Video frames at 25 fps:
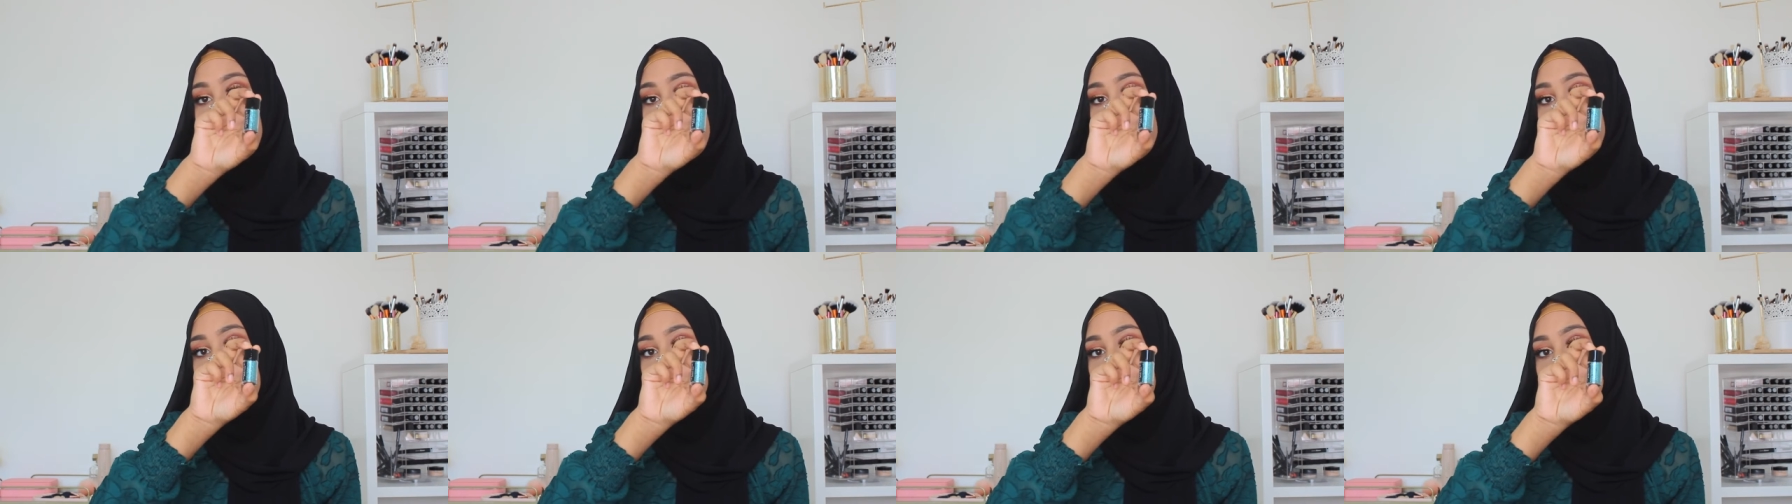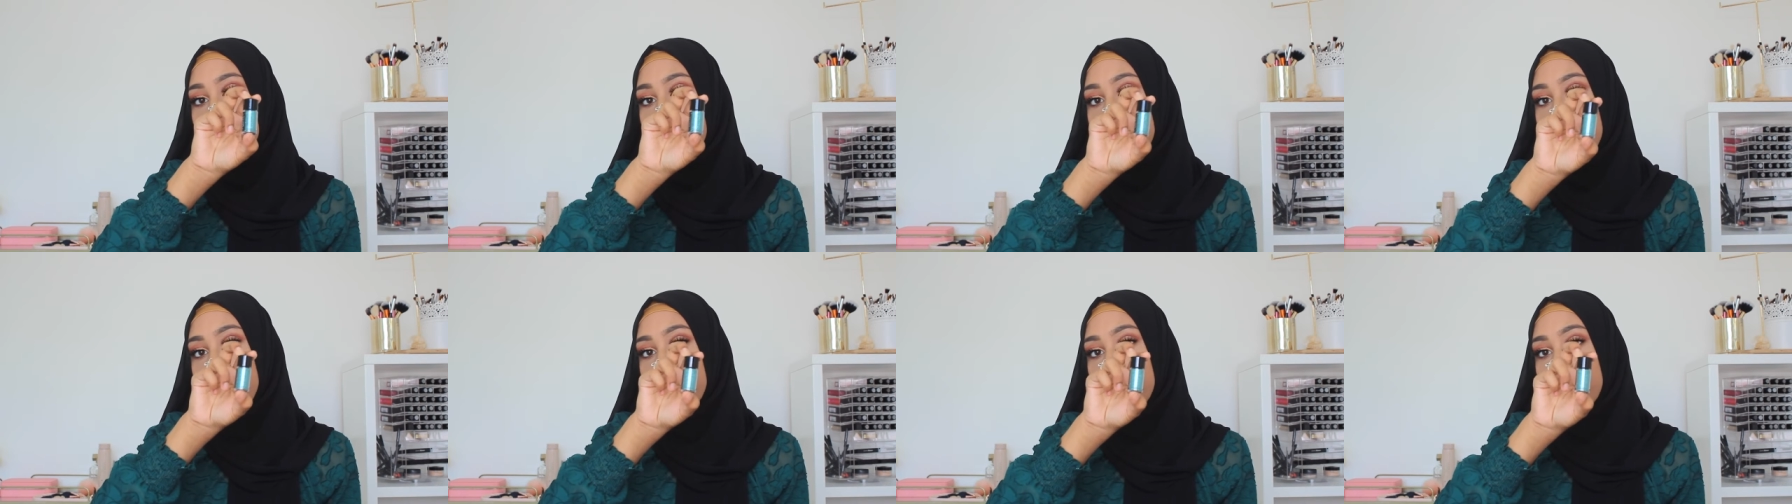
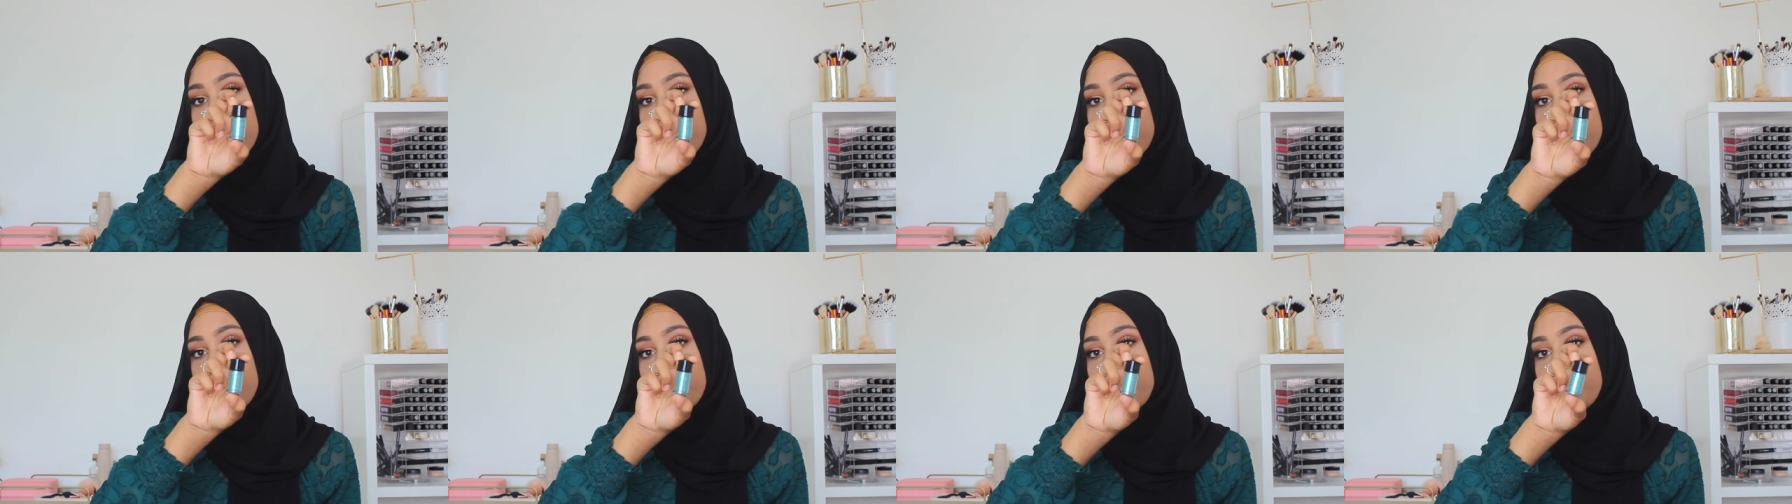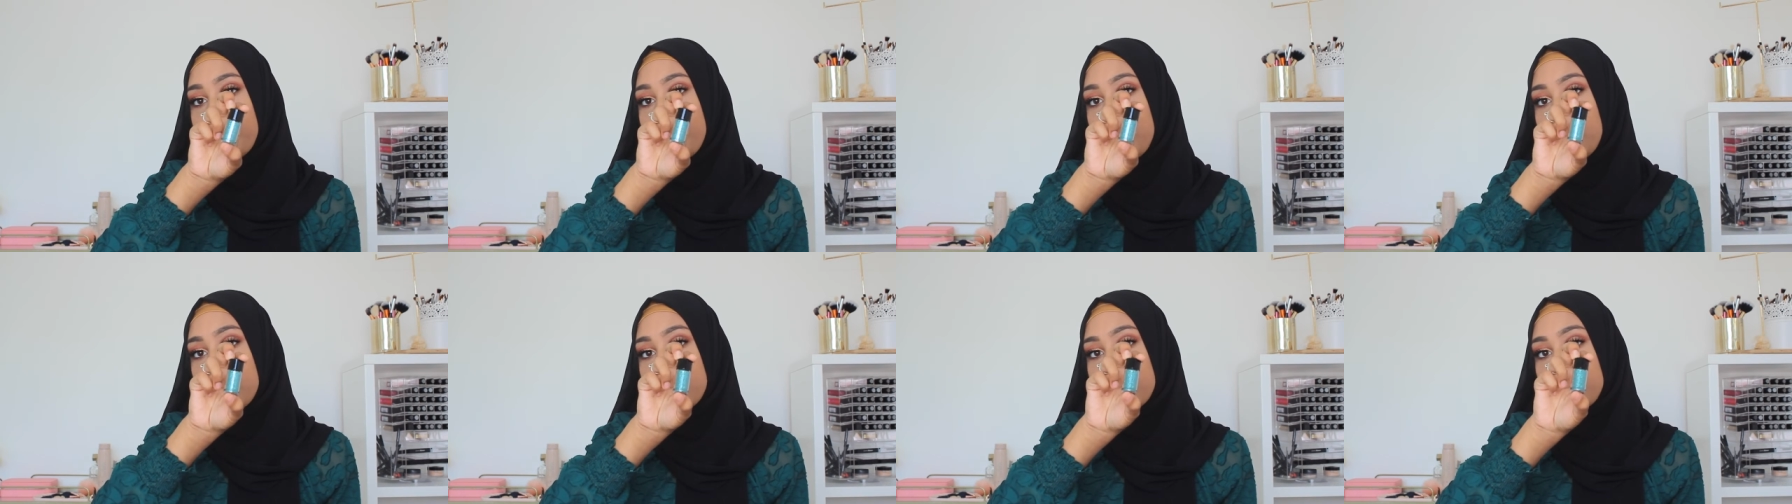Um,
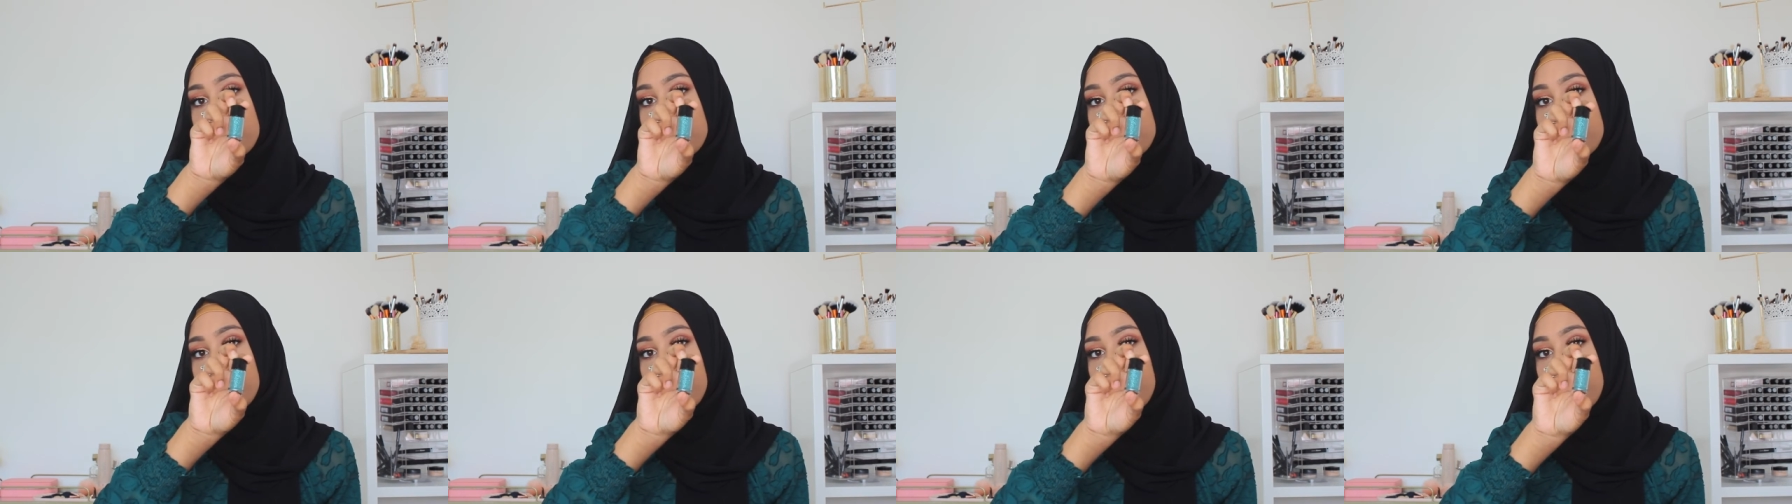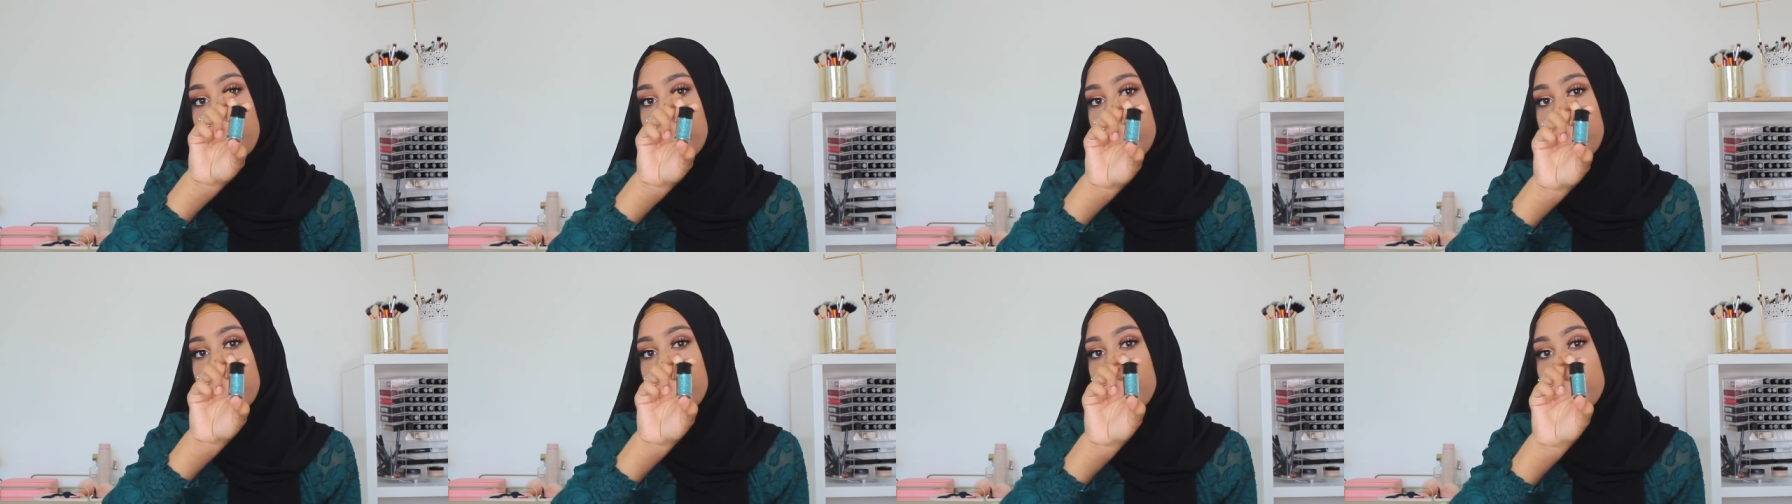yeah, it's just
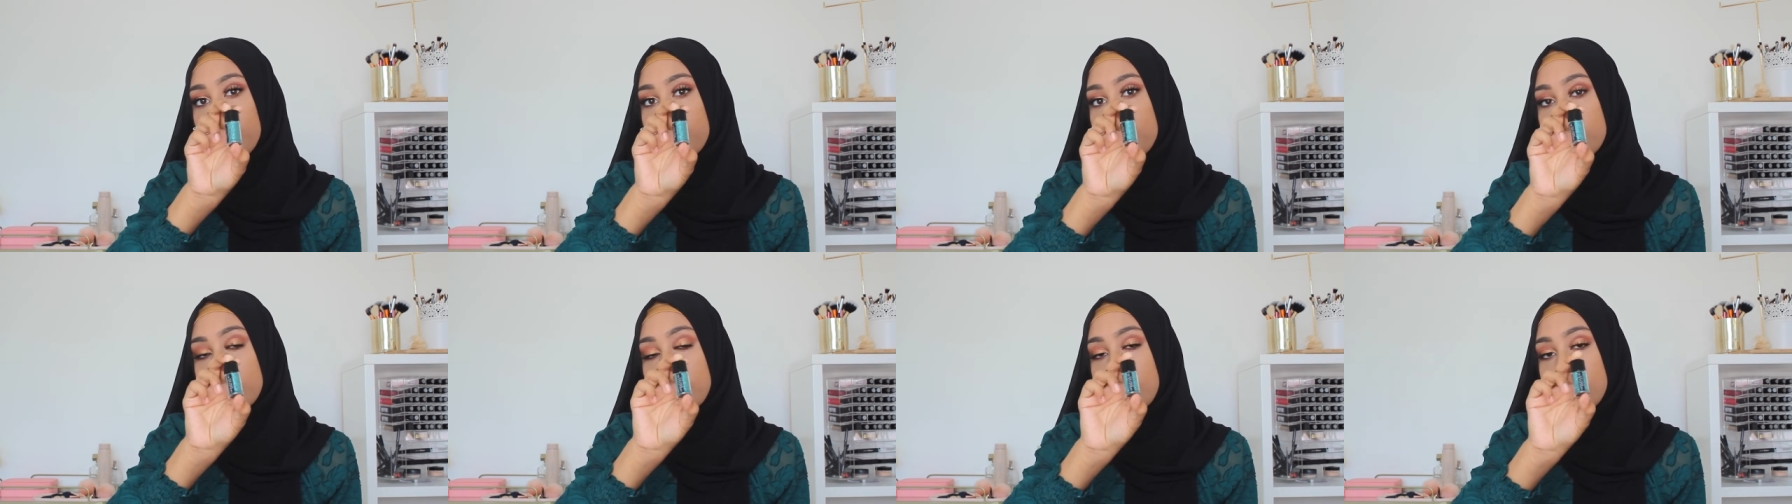really gorgeous.